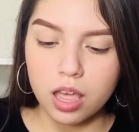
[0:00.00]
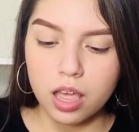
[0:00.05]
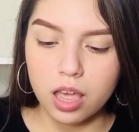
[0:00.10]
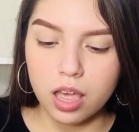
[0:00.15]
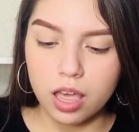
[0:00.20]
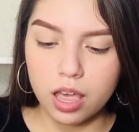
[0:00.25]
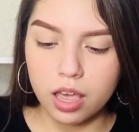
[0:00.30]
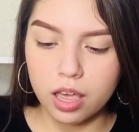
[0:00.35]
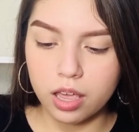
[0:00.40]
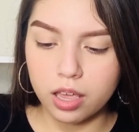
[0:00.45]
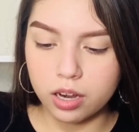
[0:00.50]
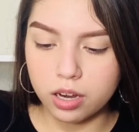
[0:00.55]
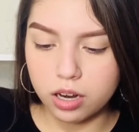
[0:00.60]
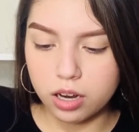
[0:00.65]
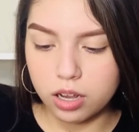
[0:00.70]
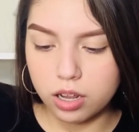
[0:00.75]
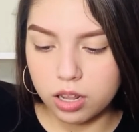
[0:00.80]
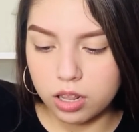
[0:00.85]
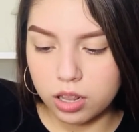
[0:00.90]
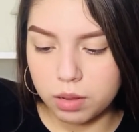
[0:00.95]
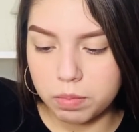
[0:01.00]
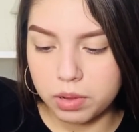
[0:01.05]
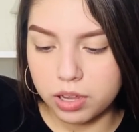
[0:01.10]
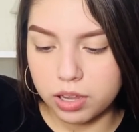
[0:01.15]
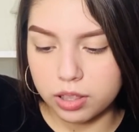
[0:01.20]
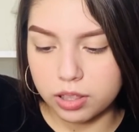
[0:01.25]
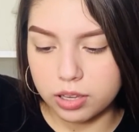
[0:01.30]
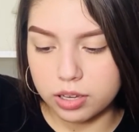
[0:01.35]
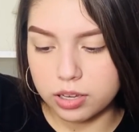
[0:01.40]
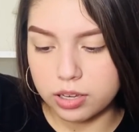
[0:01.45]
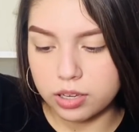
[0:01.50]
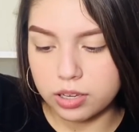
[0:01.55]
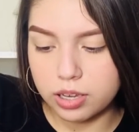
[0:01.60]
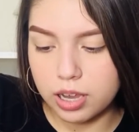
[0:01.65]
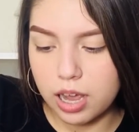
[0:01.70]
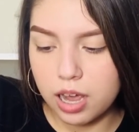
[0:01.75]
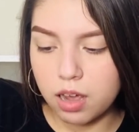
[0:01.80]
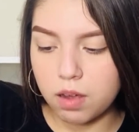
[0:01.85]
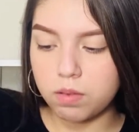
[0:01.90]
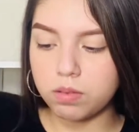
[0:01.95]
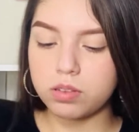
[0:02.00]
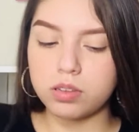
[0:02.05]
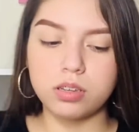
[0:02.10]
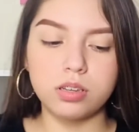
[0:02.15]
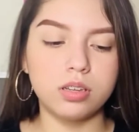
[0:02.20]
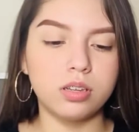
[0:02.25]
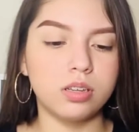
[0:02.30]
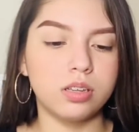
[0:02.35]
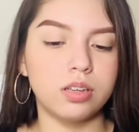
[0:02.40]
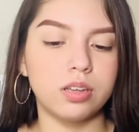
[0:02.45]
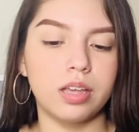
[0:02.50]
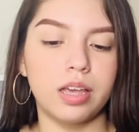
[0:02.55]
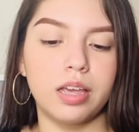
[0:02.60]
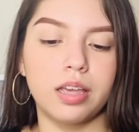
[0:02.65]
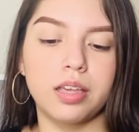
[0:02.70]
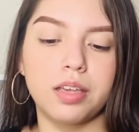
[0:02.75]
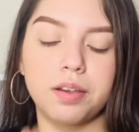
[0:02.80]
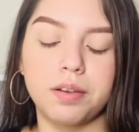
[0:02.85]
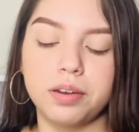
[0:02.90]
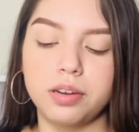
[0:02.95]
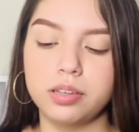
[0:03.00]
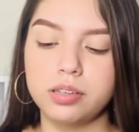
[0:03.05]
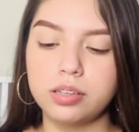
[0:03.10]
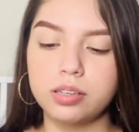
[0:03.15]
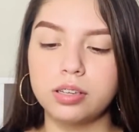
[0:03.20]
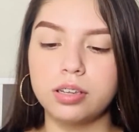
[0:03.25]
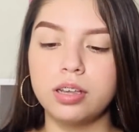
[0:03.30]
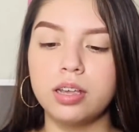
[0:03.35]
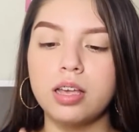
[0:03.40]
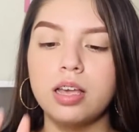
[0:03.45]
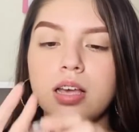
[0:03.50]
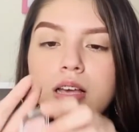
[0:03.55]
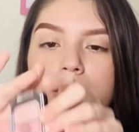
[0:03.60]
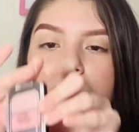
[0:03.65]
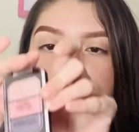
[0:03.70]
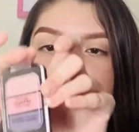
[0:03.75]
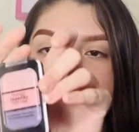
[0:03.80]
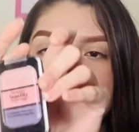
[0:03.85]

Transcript: and let me get this out. Okay, here it is. So